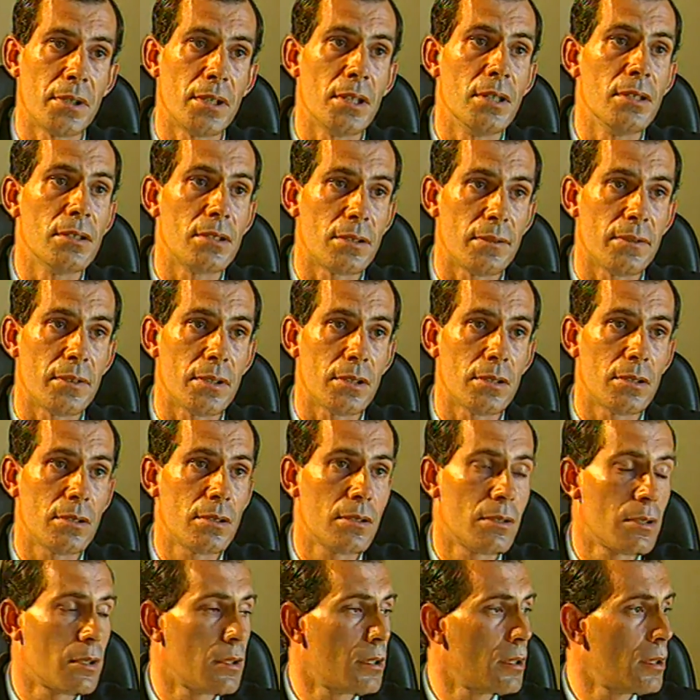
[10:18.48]
and the parents will
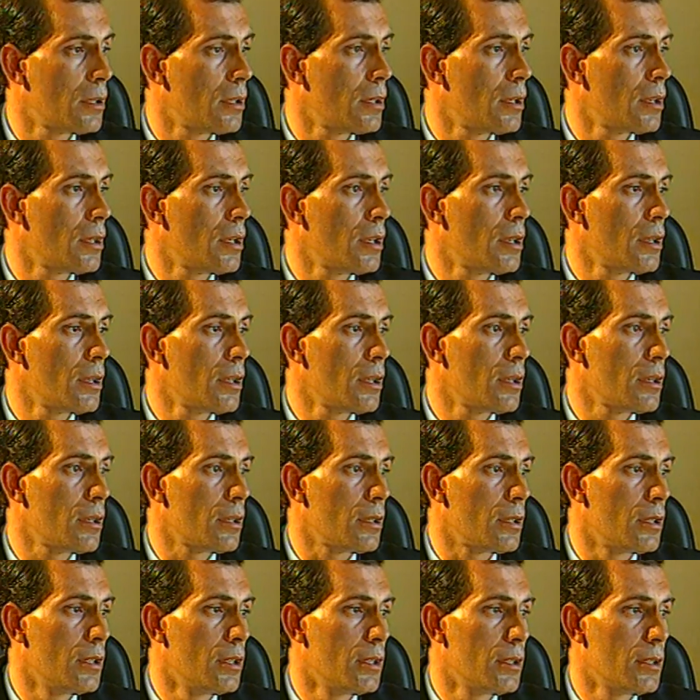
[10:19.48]
not give us permission to
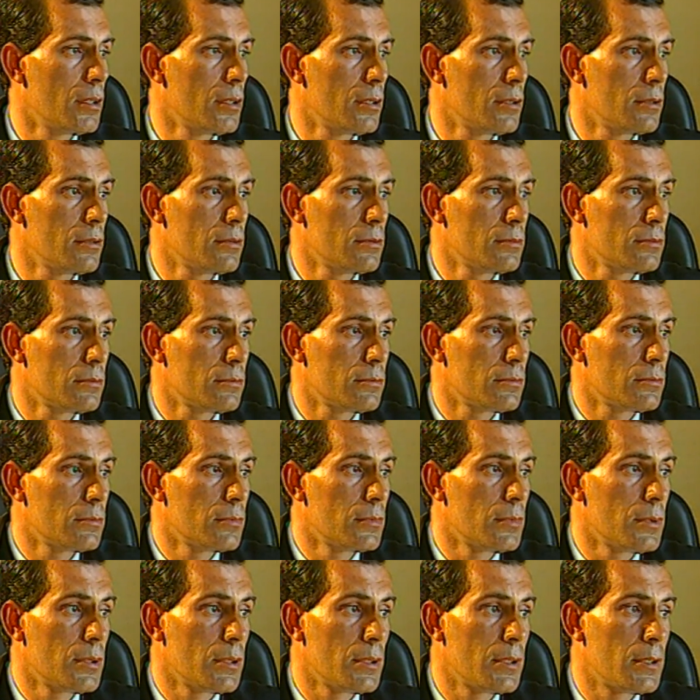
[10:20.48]
step in,
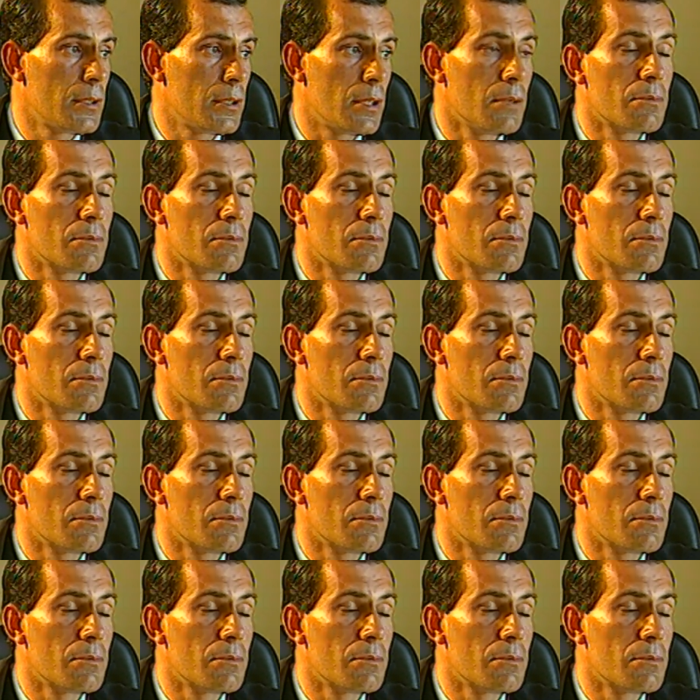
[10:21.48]
eh,